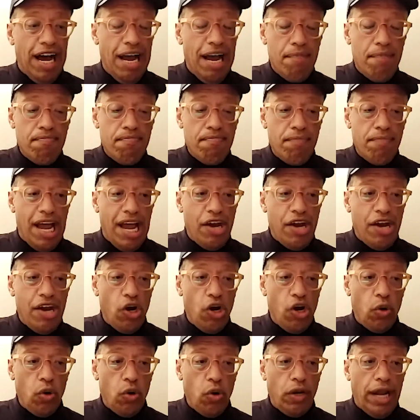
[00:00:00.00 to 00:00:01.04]
called funnel
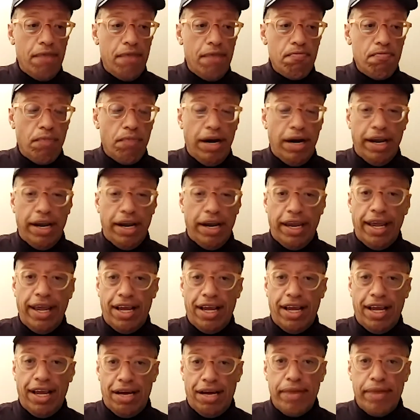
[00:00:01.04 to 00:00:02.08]
marketing. So they
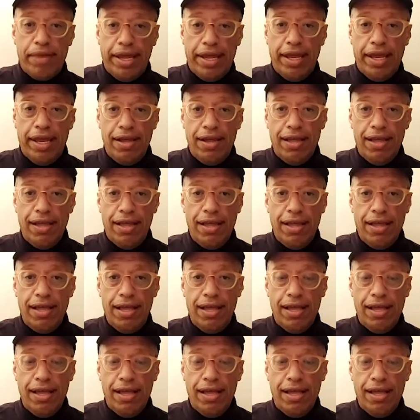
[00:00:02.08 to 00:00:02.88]
are the voice.